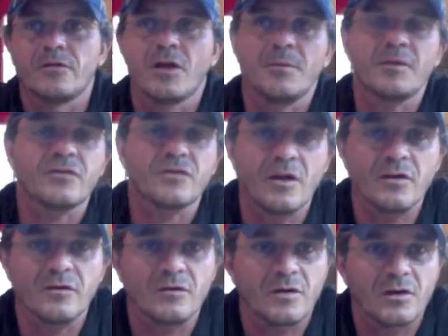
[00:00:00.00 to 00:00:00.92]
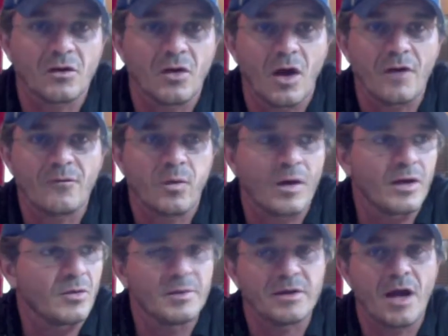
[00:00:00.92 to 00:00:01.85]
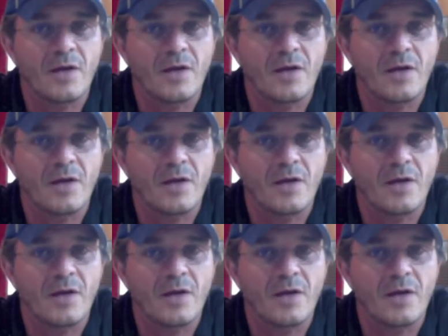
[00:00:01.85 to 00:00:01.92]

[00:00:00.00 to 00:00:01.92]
There's going to be seasons in your life where you'll